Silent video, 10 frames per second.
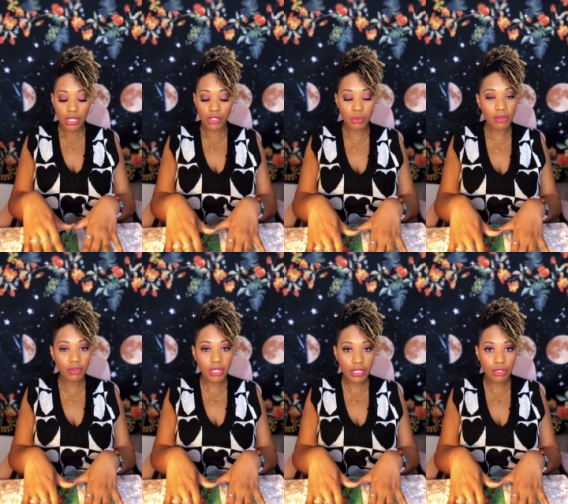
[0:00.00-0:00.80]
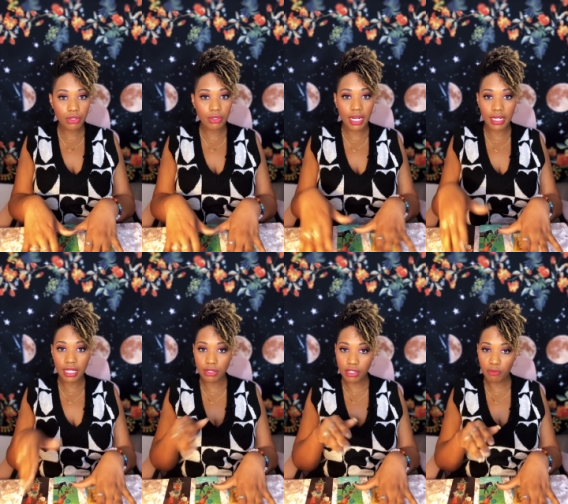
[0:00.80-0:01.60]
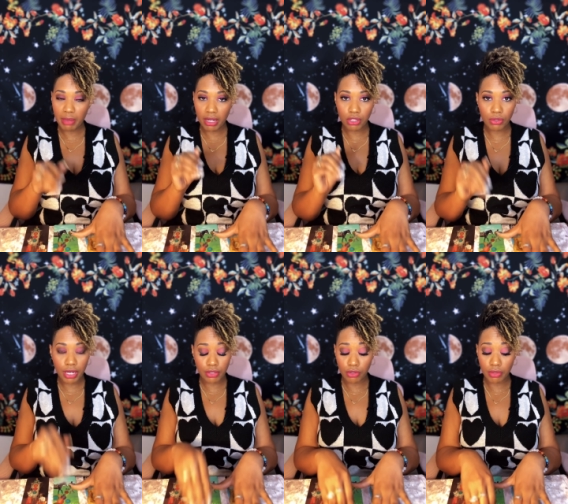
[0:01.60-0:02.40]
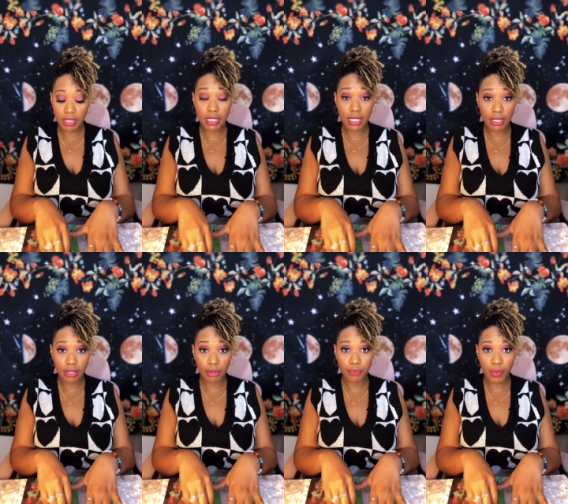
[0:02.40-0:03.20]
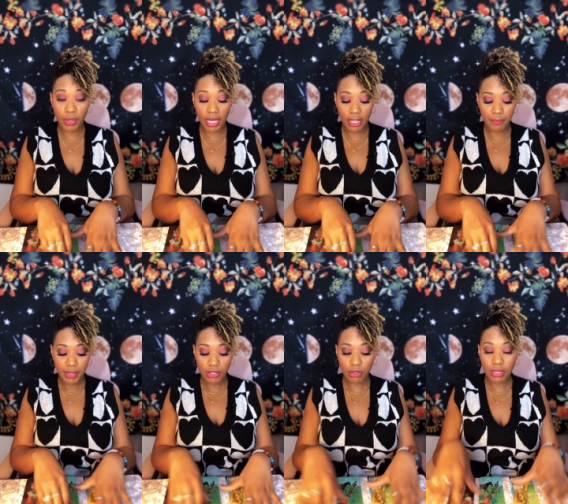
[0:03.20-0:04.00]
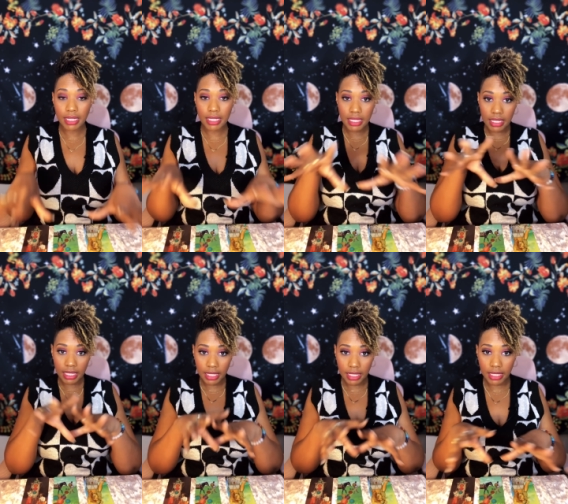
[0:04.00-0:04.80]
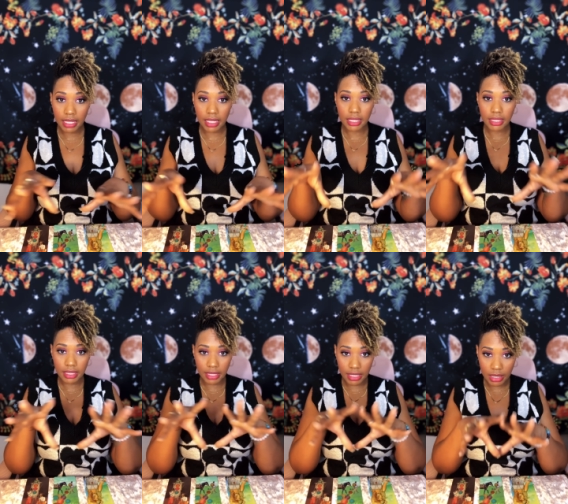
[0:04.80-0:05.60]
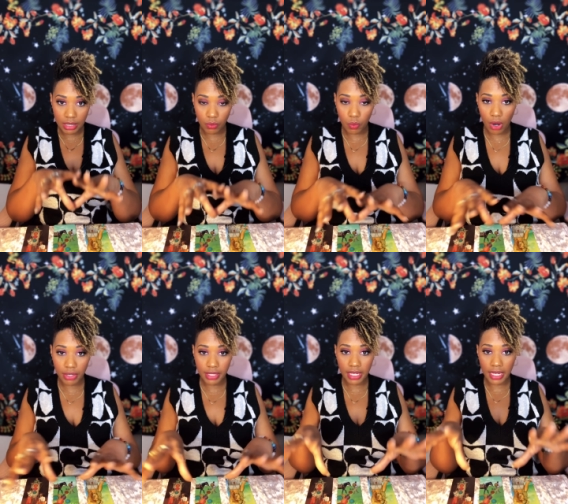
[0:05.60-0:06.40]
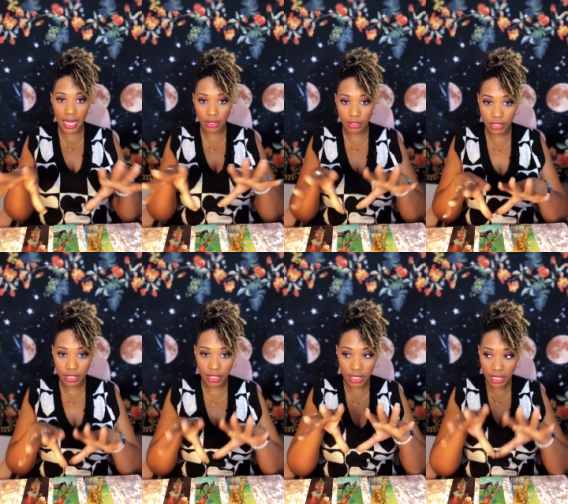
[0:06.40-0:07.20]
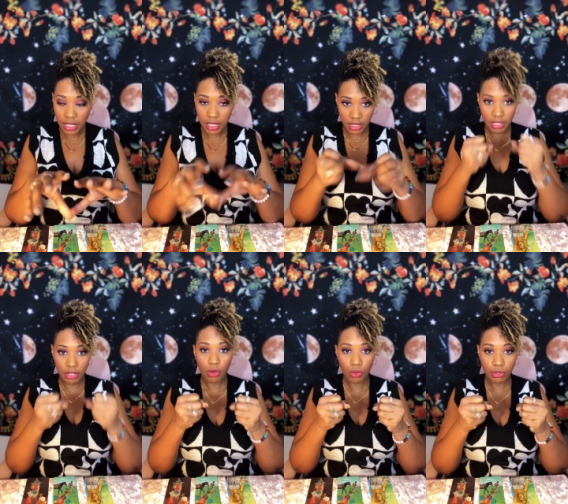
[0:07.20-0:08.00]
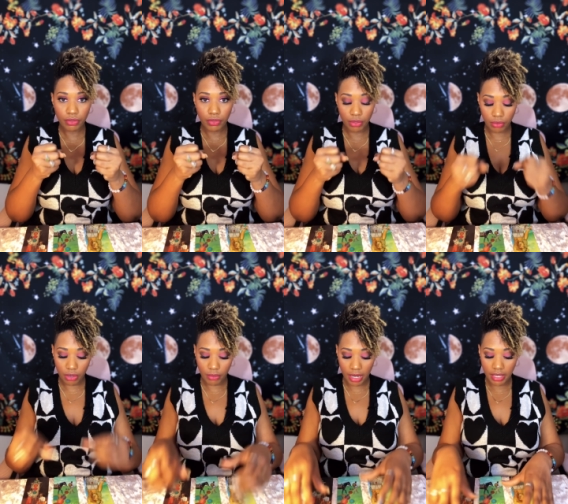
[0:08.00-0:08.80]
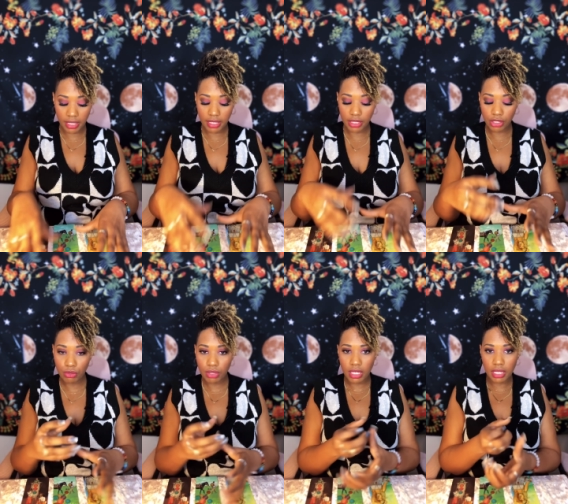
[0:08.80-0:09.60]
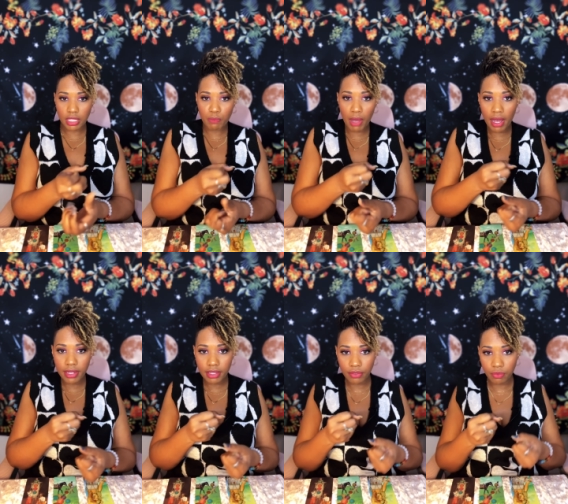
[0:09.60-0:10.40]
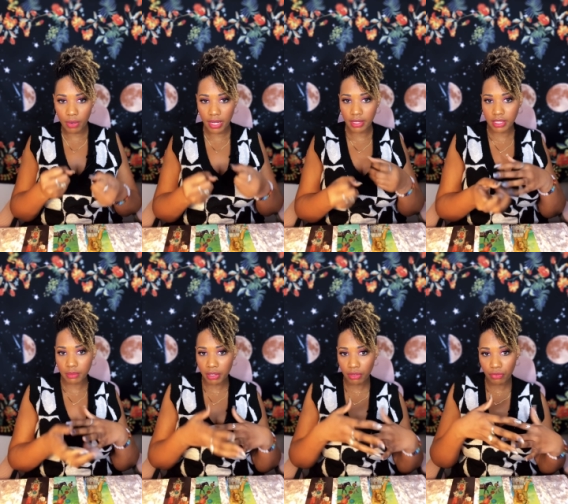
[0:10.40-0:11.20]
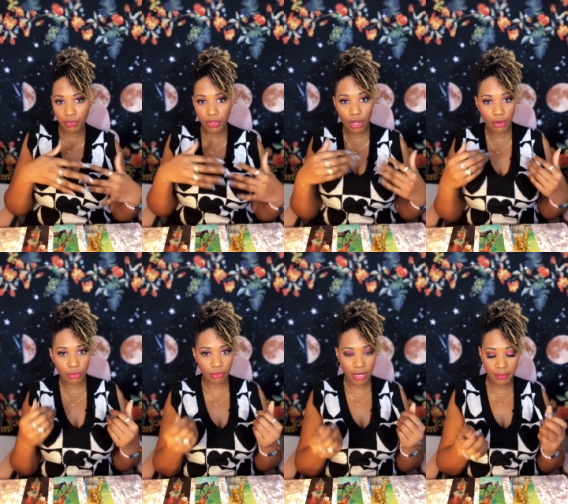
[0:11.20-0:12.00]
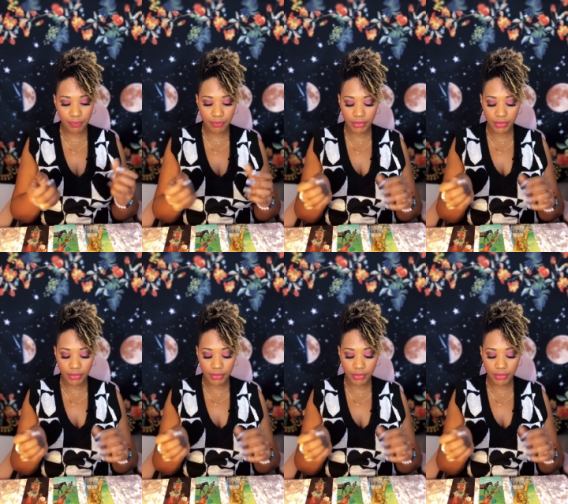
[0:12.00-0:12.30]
Do whatever you need to do to kind of get yourself back on track so you don't get stuck here, okay? Don't let this, uh, this water sign energy get a hold of you, all right? It, use it in its positive way to be in flow, right?